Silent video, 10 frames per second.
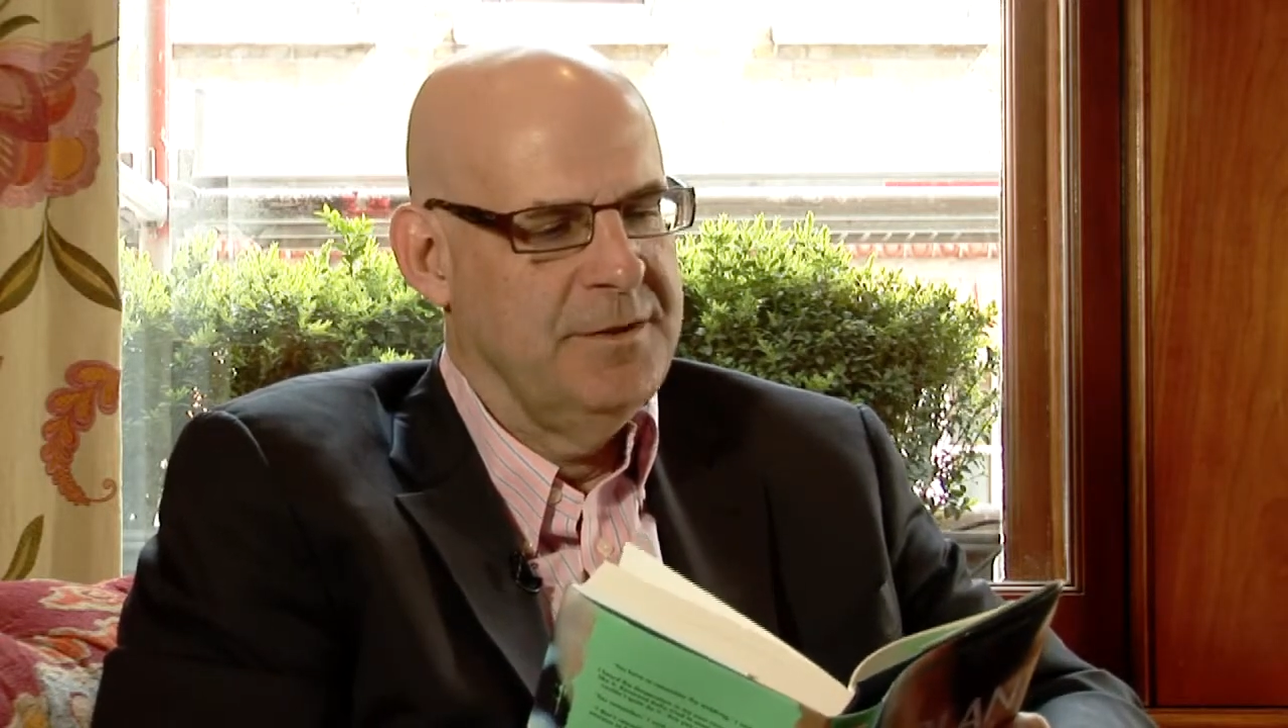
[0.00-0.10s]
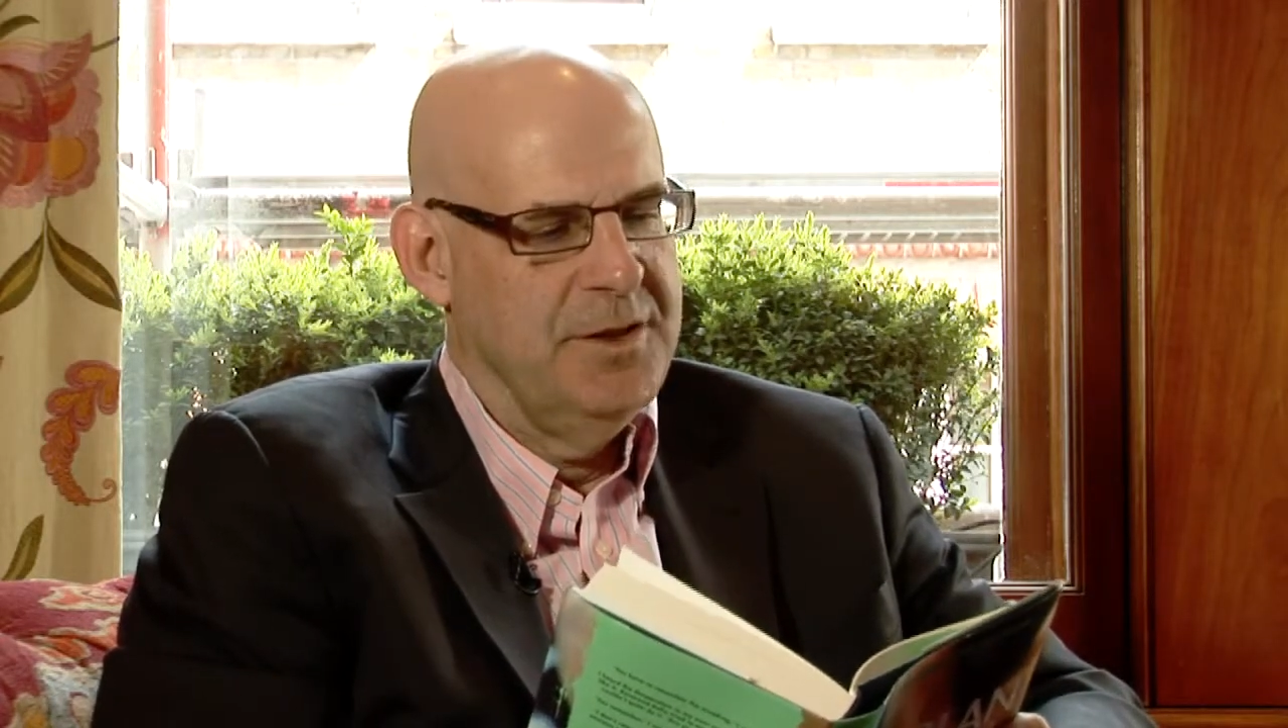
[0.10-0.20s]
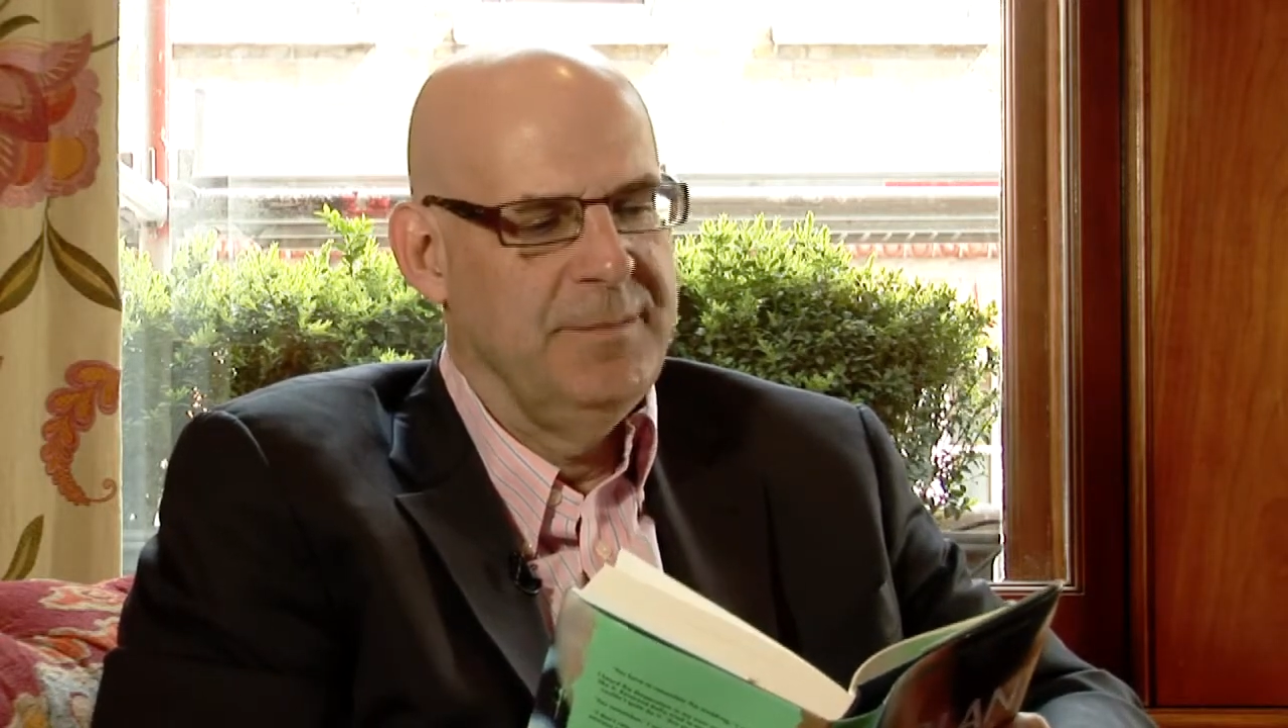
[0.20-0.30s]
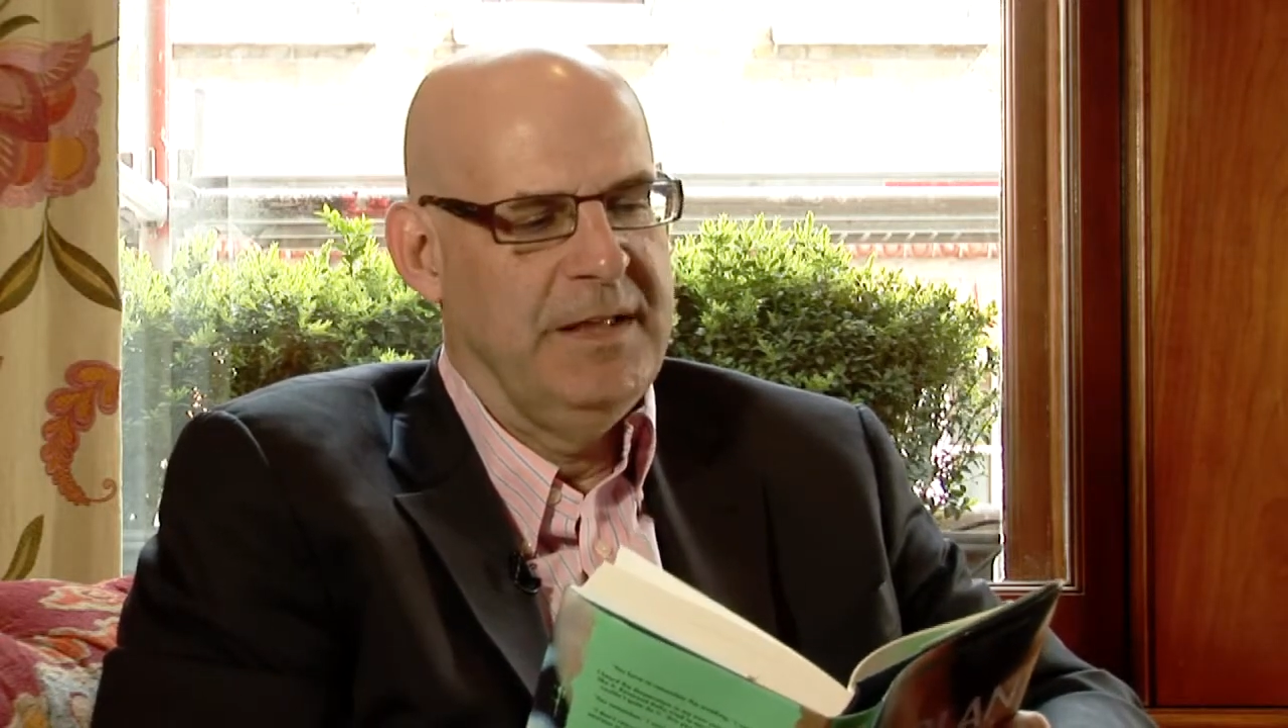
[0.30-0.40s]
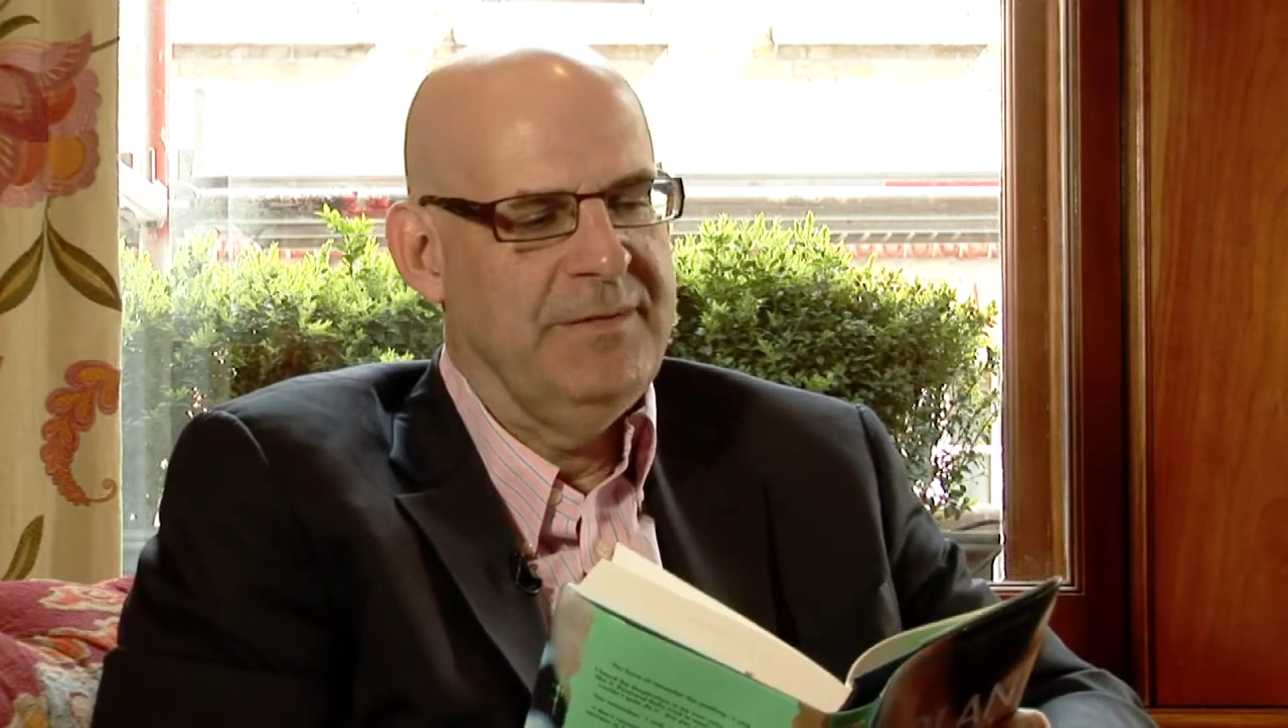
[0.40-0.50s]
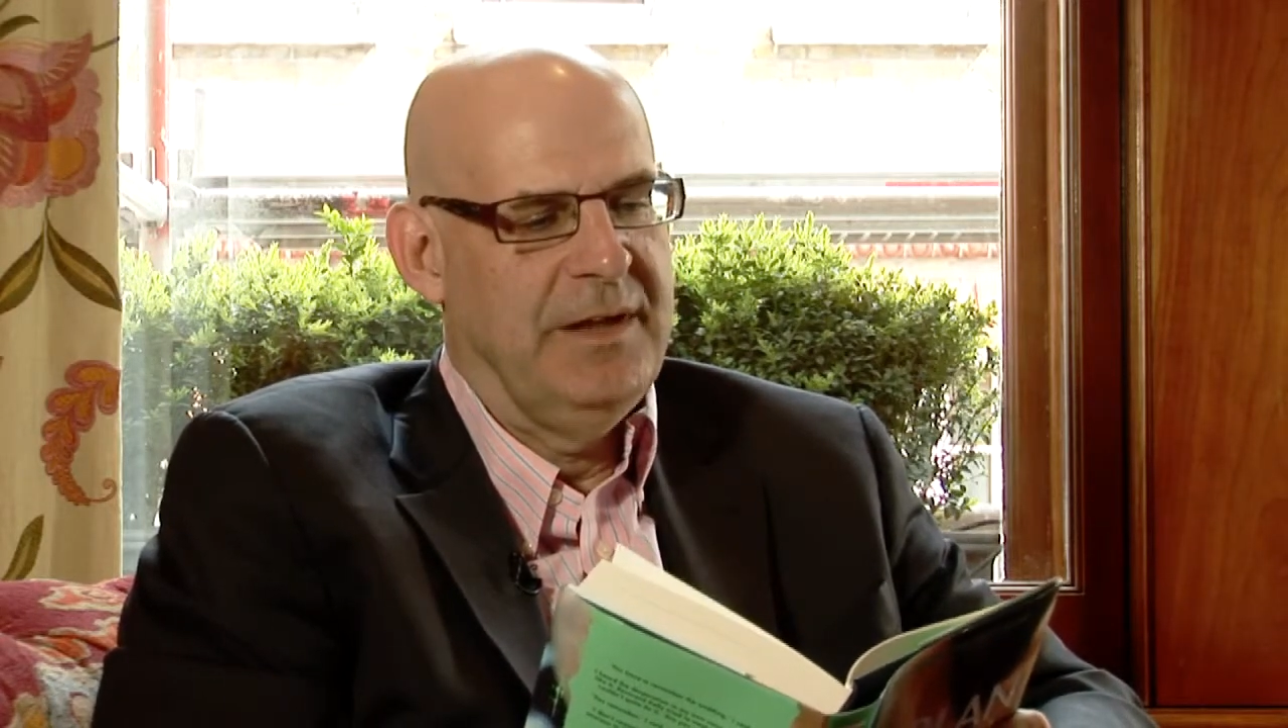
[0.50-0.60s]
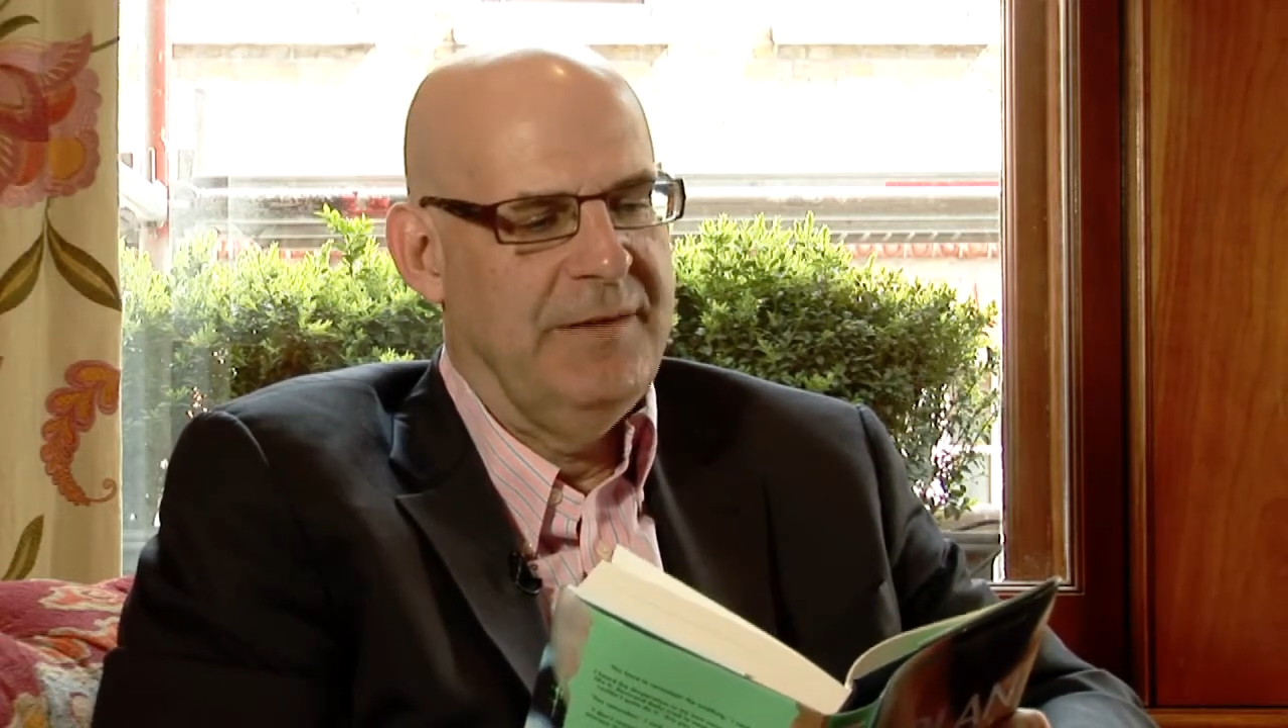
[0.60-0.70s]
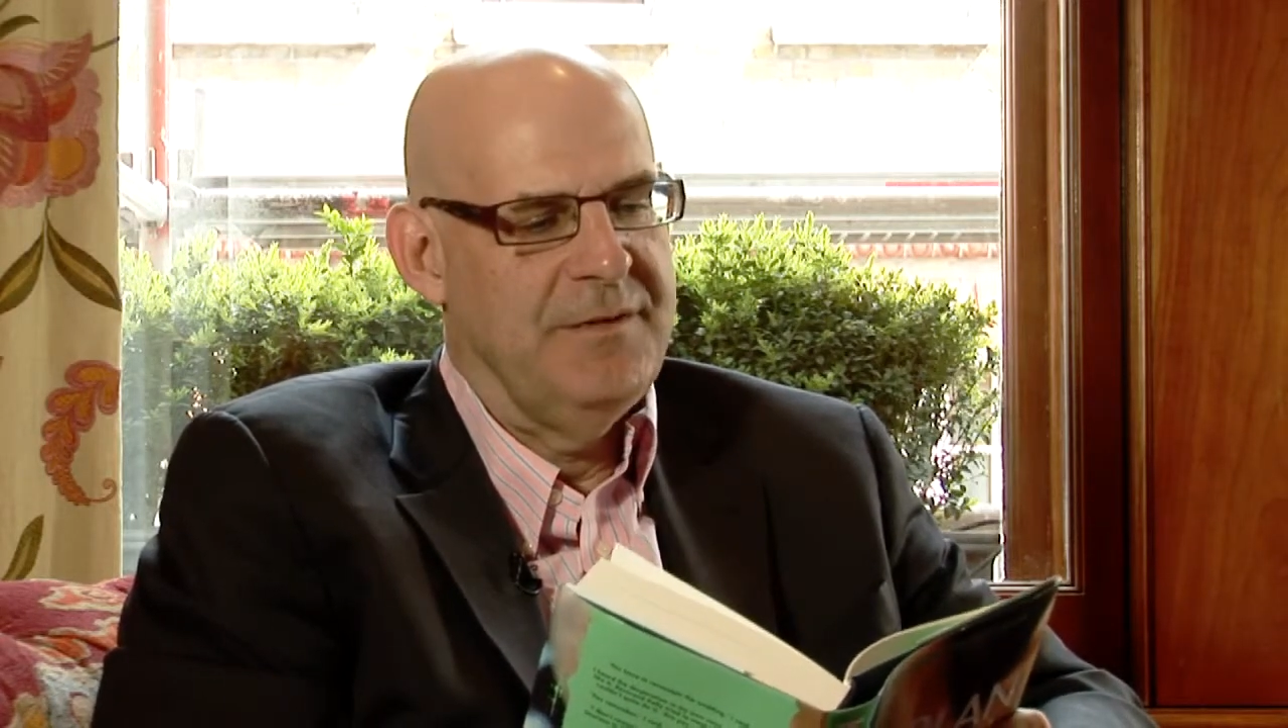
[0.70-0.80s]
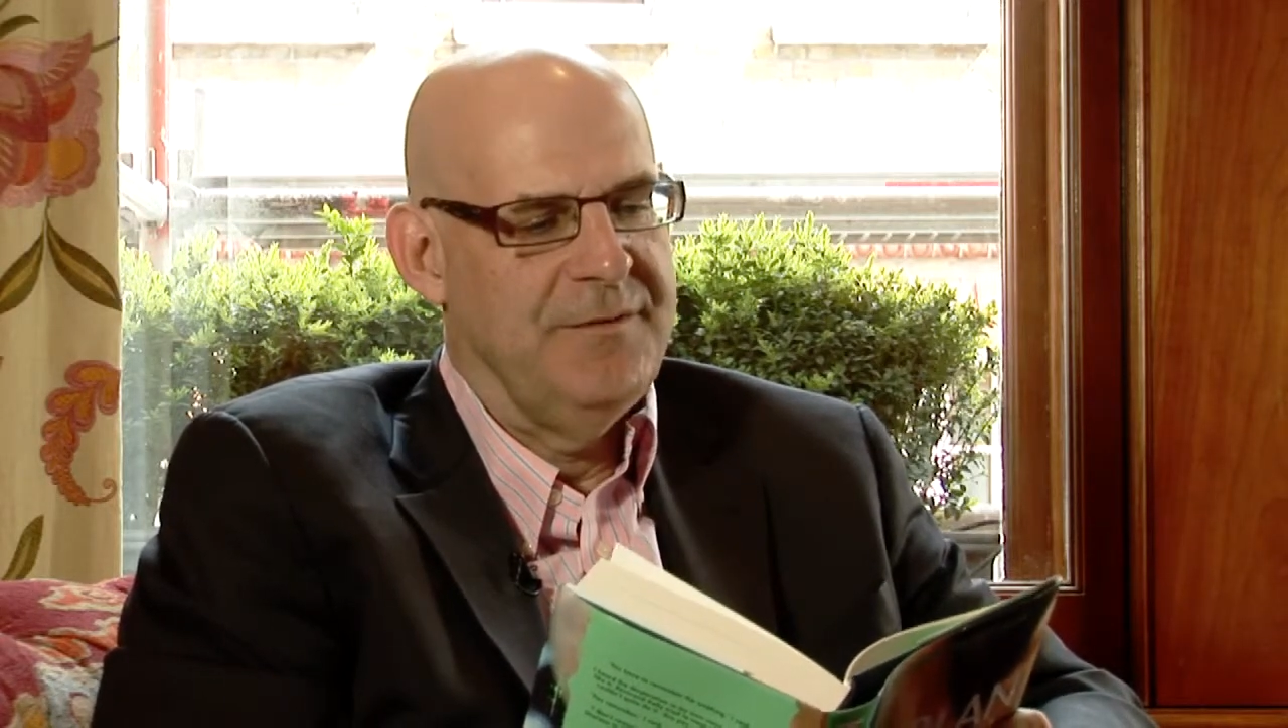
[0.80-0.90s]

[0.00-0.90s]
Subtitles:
Do you believe in love